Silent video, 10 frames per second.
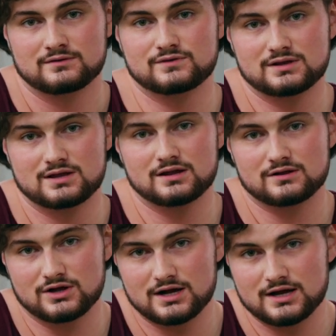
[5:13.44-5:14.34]
the
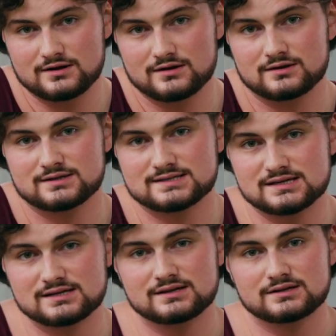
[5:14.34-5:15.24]
incline
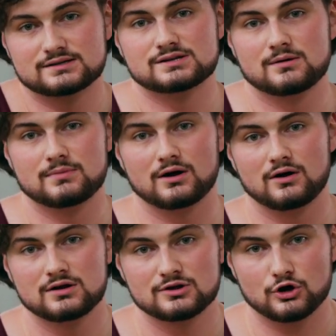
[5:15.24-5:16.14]
seated
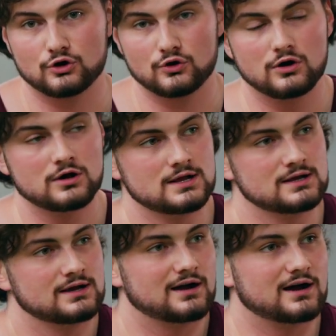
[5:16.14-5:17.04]
dumbbell curl,
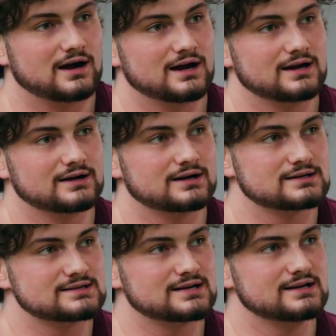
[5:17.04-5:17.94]
I
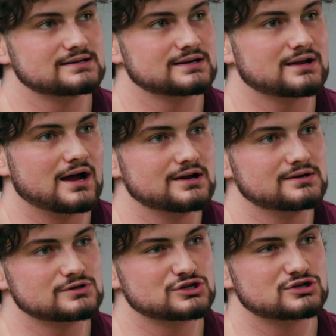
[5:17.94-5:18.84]
tend to
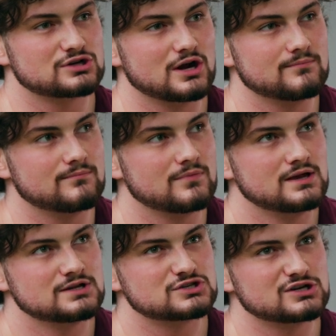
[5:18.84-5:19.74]
kind of shut
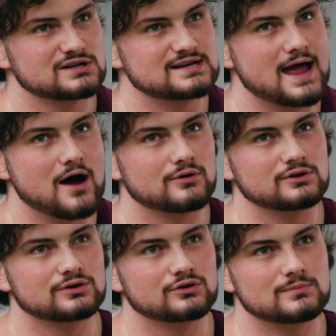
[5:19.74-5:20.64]
down a
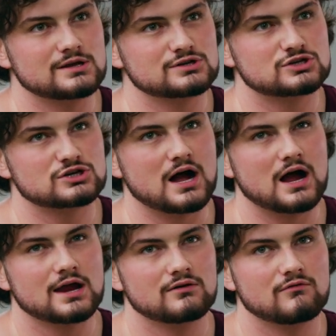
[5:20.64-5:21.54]
little bit
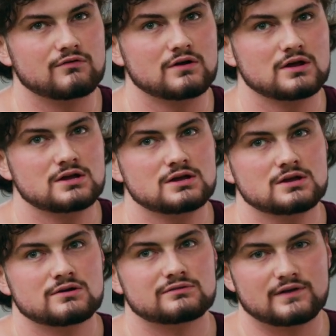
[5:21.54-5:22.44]
shy of
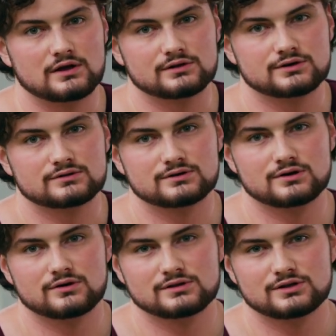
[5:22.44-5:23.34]
failure, you
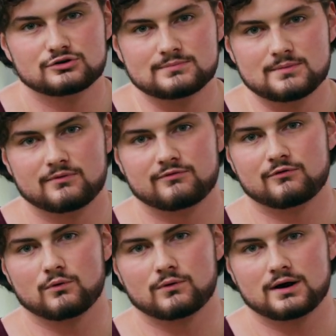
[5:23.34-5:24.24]
know, a little bit
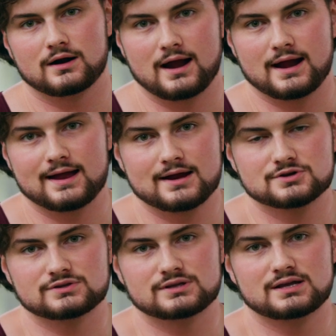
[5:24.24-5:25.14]
before I
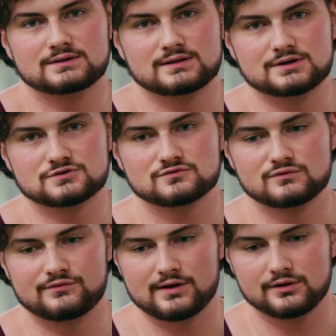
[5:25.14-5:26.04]
actually hit that
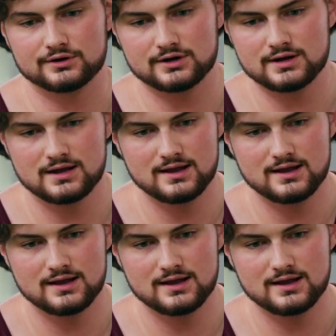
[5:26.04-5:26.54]
true failure.